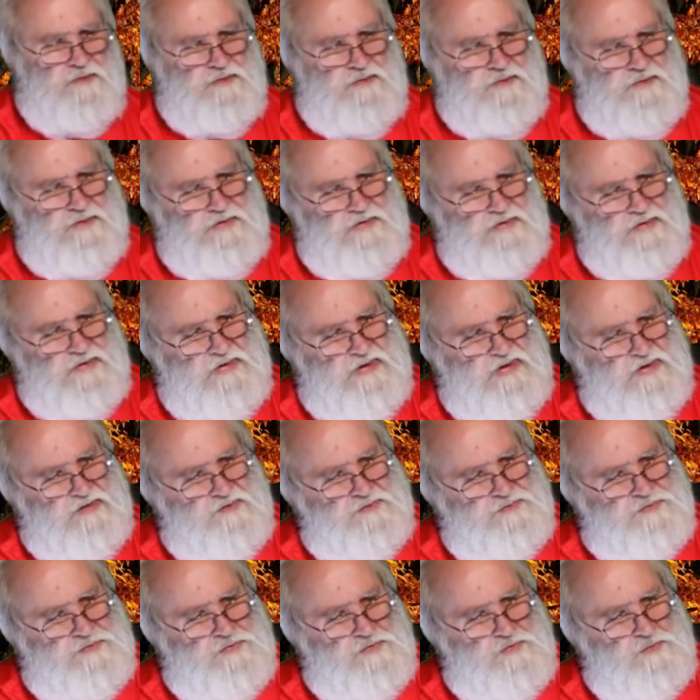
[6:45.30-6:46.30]
and then the light
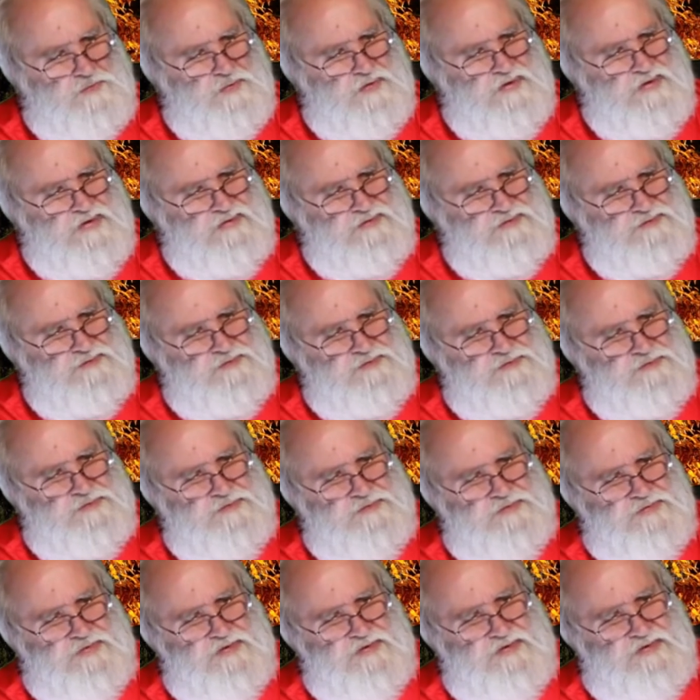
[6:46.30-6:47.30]
will turn red
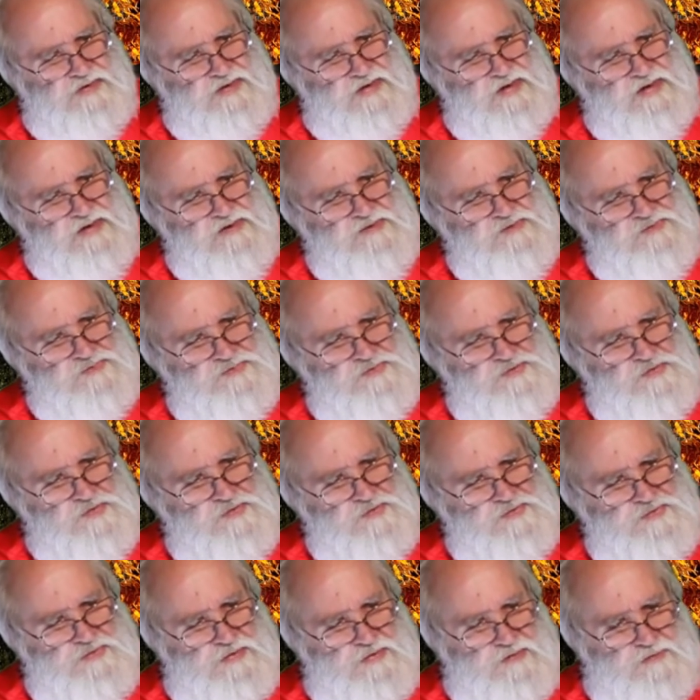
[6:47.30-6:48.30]
to indicate it's
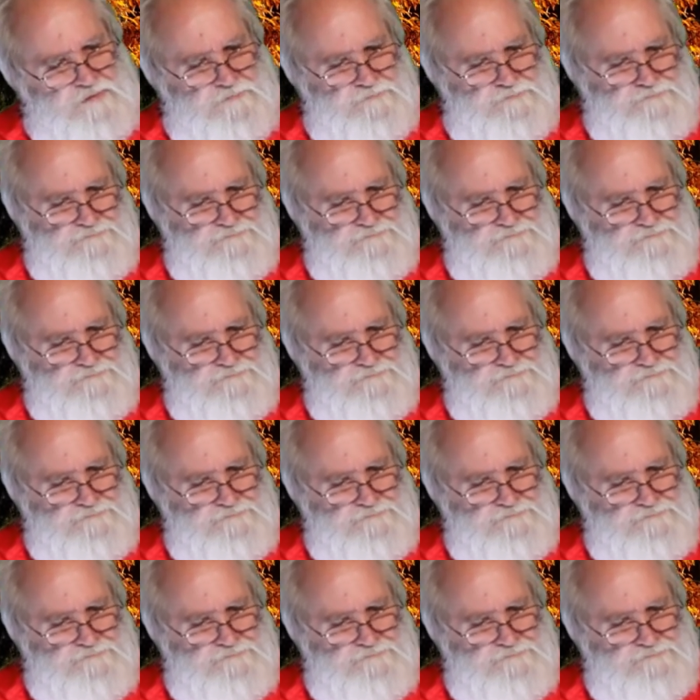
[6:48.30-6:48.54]
charging.